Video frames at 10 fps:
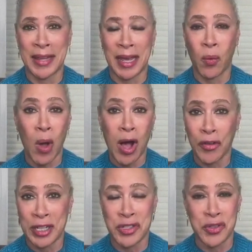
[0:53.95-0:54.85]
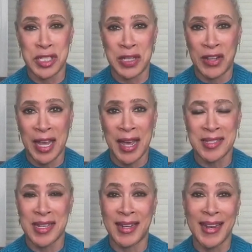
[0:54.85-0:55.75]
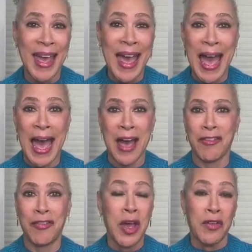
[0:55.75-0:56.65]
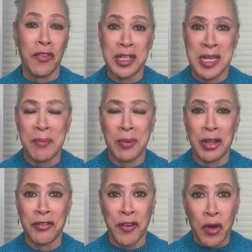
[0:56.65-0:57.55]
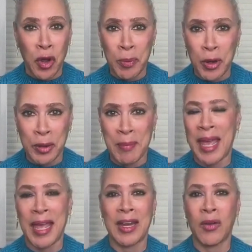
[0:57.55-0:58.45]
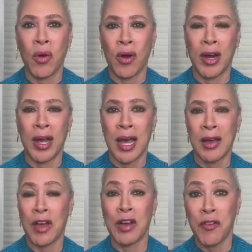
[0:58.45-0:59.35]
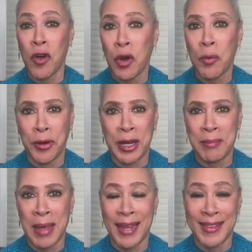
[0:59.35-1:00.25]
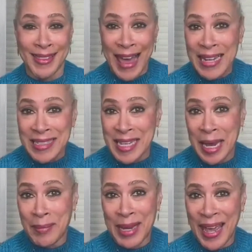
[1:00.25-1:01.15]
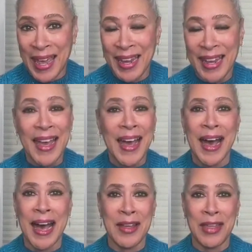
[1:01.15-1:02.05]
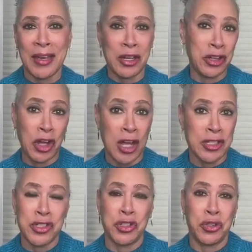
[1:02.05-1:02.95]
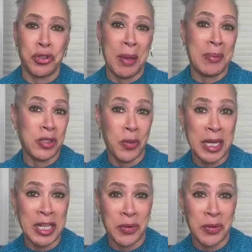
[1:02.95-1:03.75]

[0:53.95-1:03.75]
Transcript: like a Walgreens or CVS and have, for example, a photo book made or a photo print made that same day that could cost you maybe $20,